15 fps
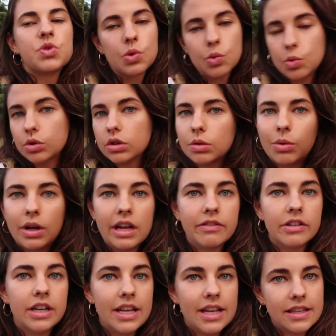school or
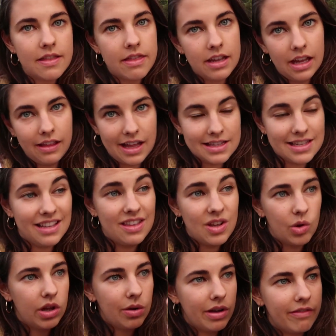whatever it is and thinking that's like
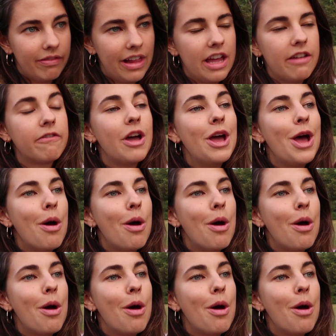the only way of life